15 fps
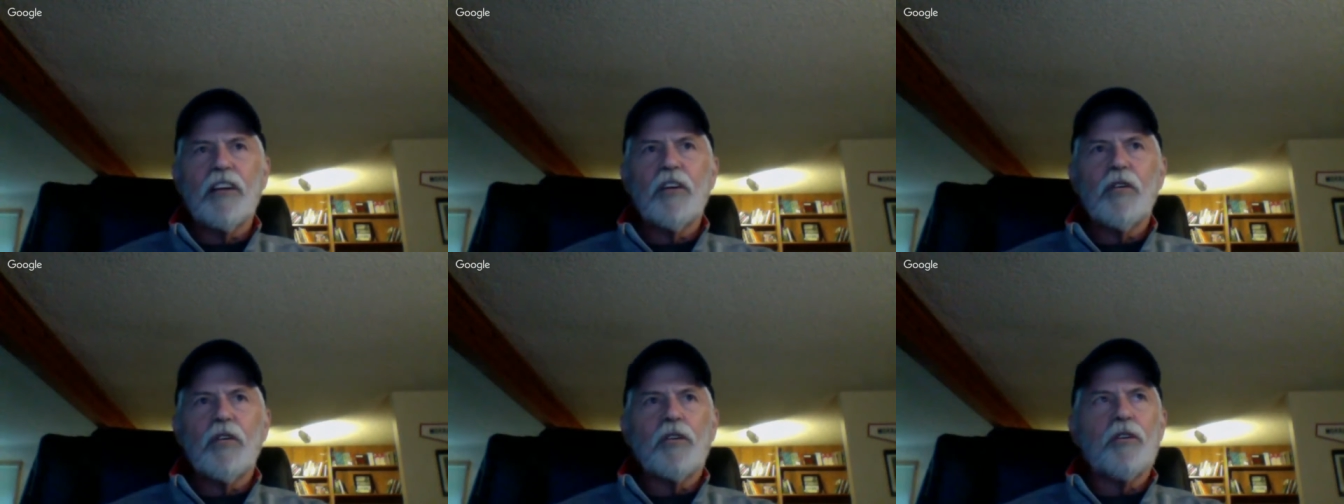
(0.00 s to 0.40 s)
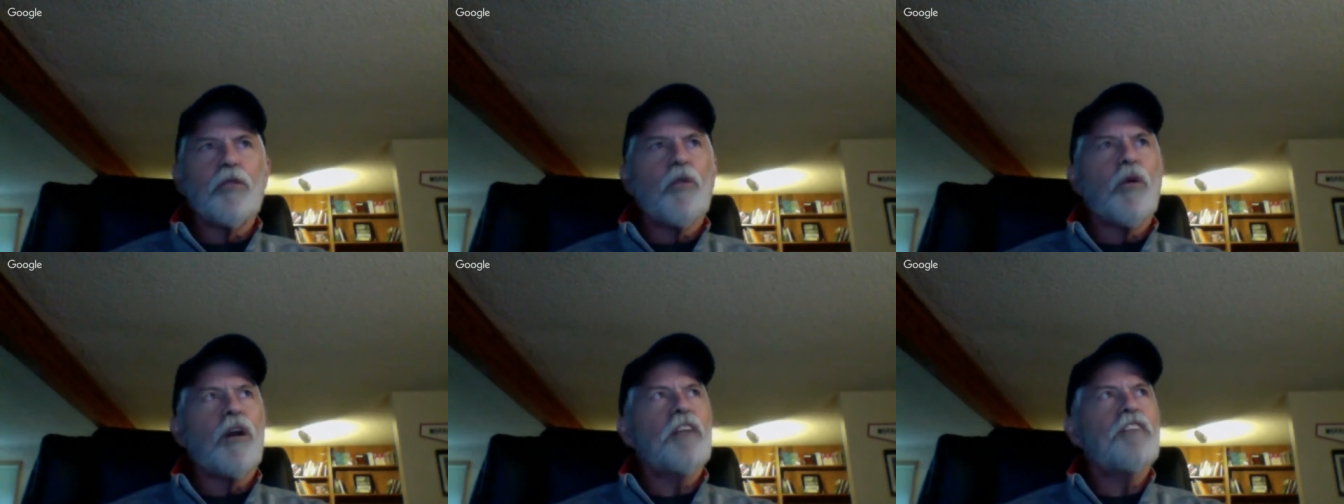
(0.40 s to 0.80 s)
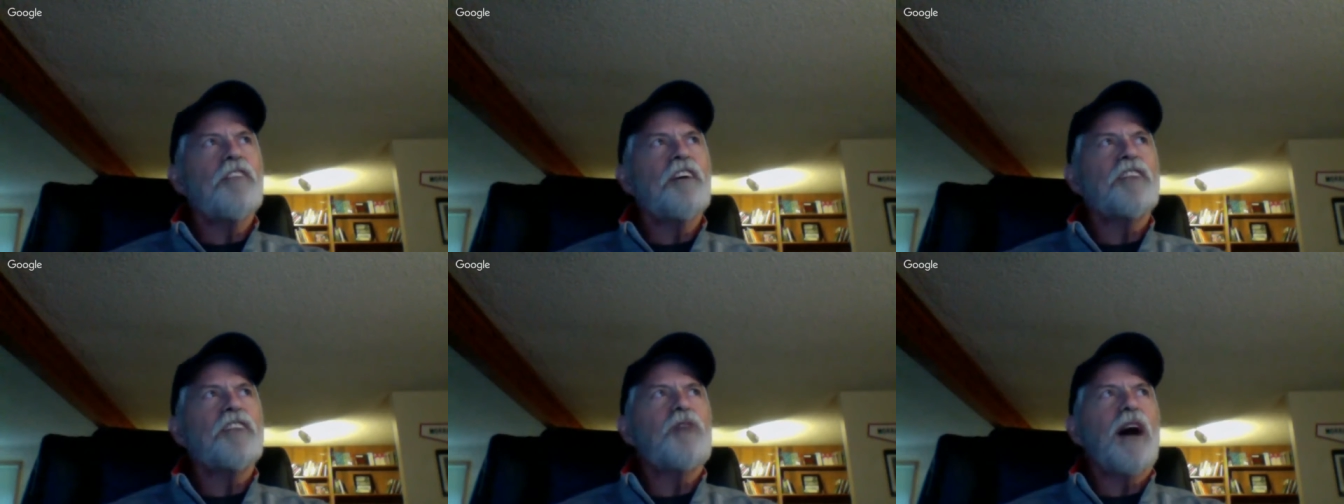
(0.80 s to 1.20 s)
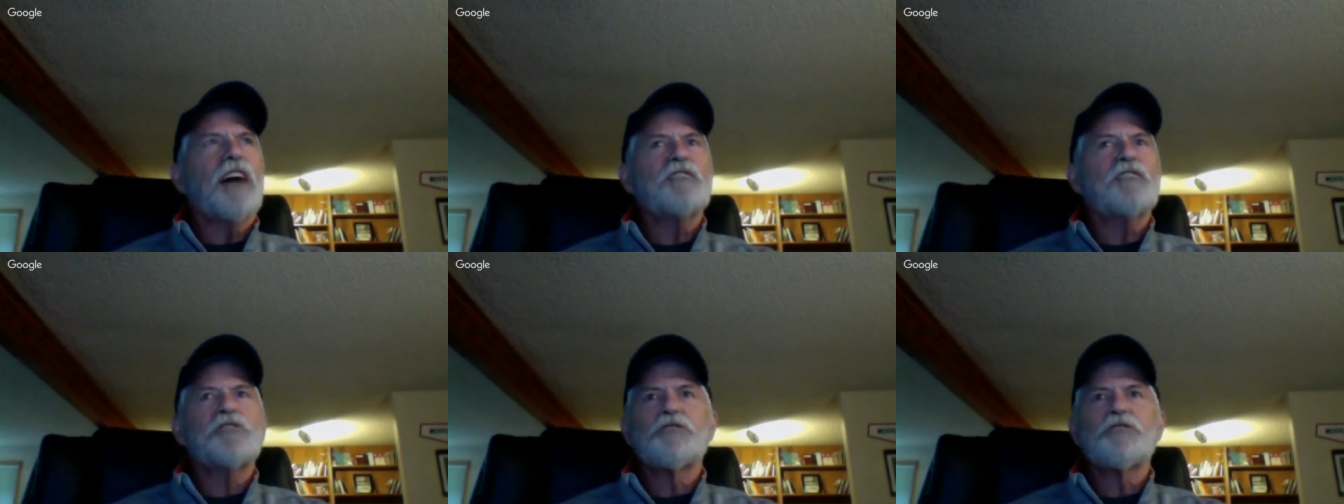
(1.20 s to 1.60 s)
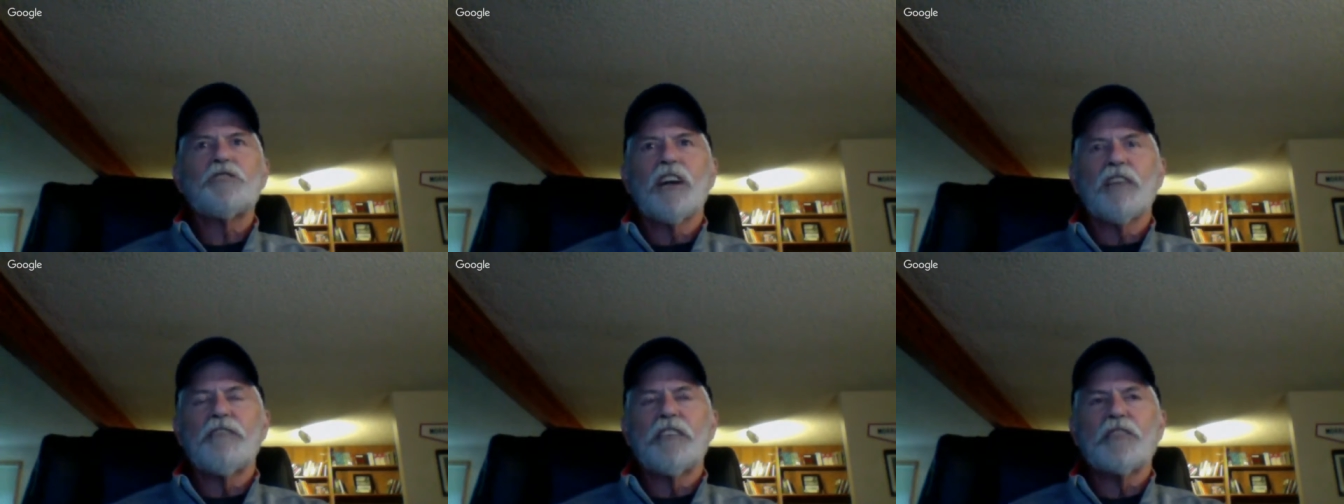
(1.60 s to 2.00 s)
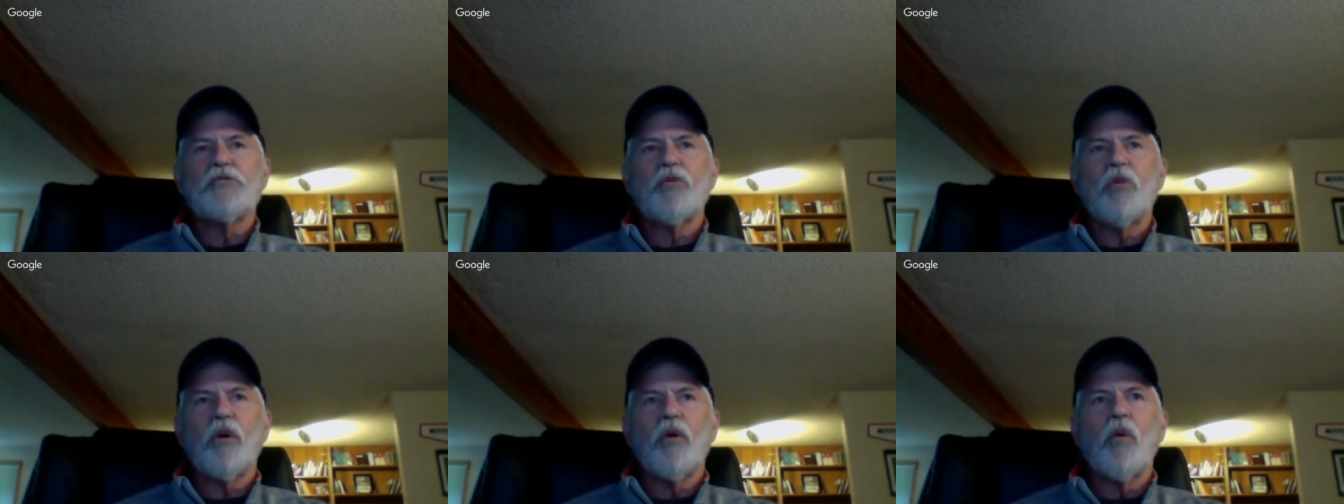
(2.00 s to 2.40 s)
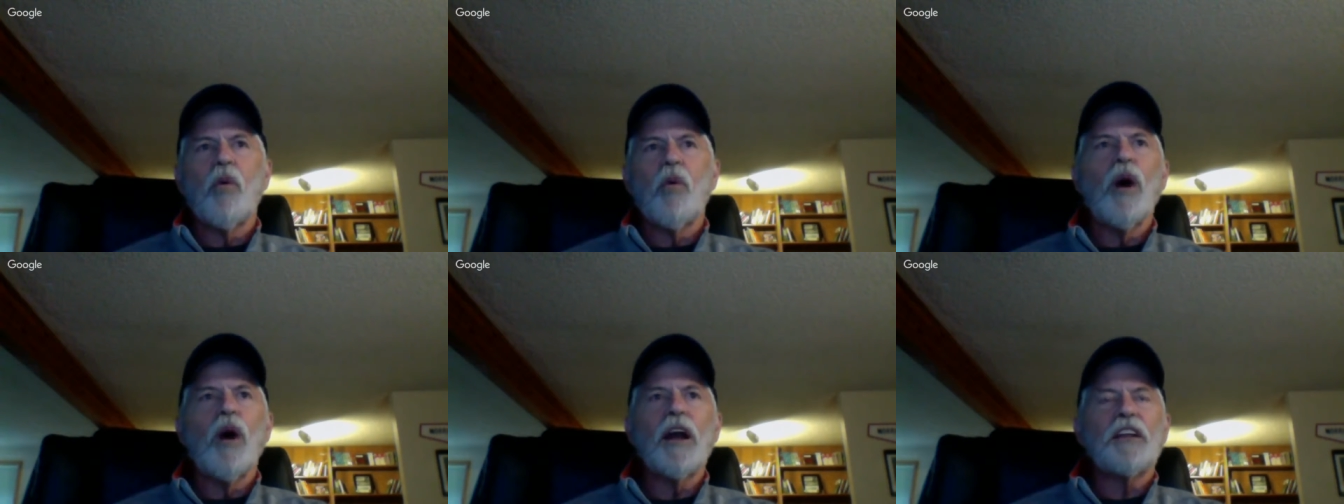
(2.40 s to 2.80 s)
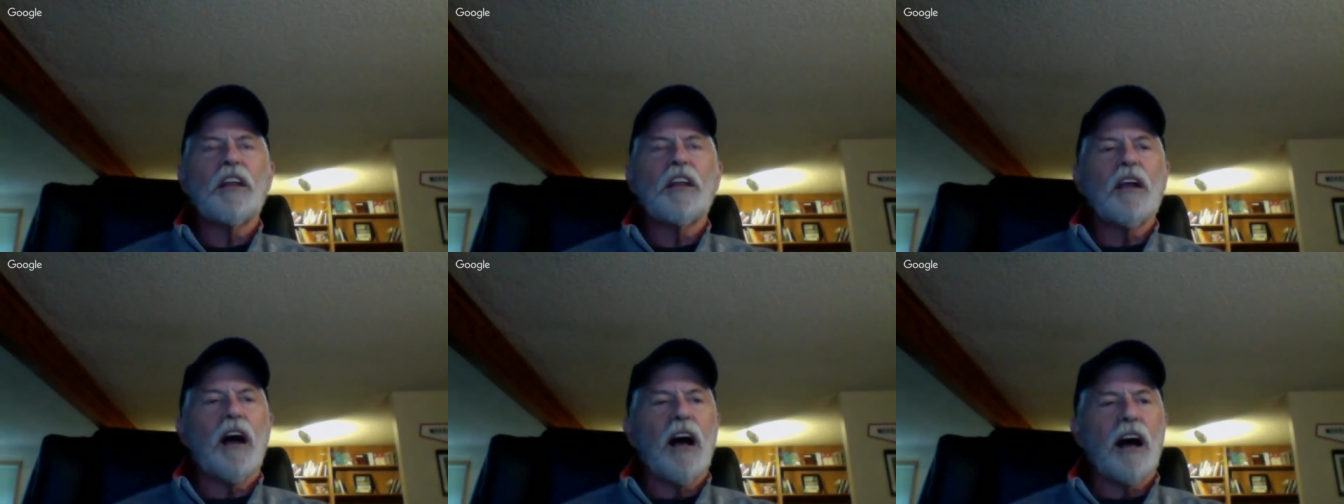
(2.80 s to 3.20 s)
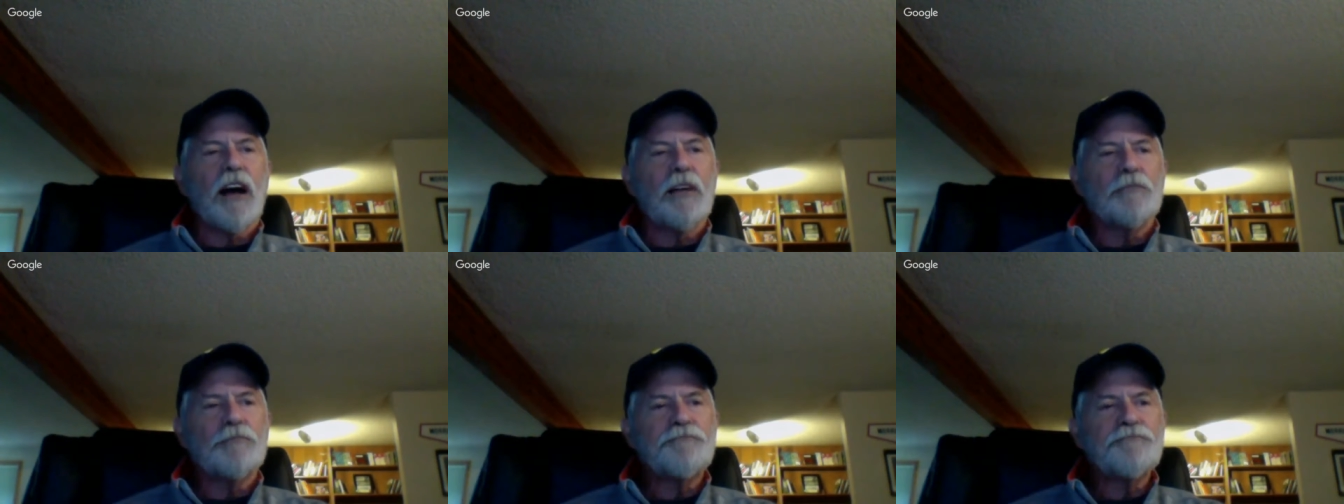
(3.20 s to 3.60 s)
you one of the things you ask yourself is what kind